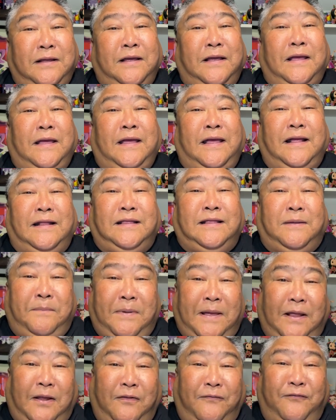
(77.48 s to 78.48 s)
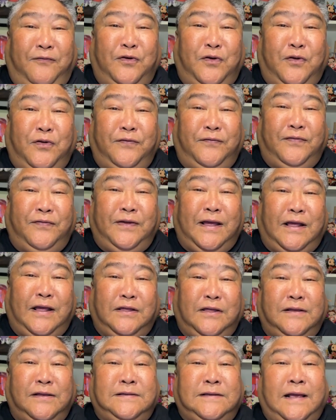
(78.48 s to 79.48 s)
hit the bell for
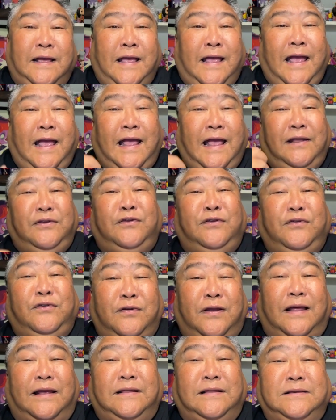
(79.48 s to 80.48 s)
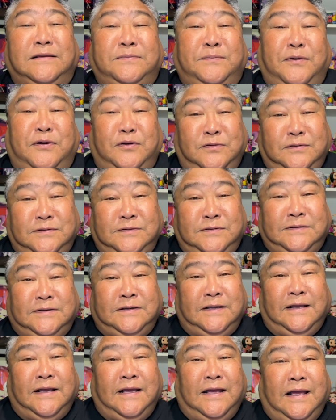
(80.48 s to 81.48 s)
notifications, and do like this post,
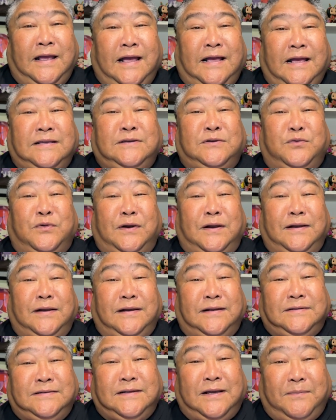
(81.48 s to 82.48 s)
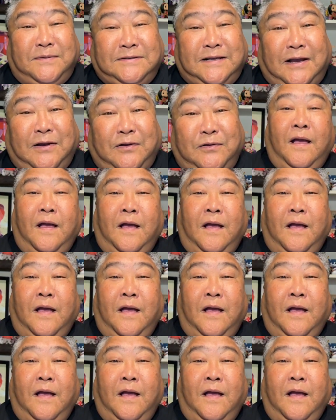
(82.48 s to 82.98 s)
as it really does help us out.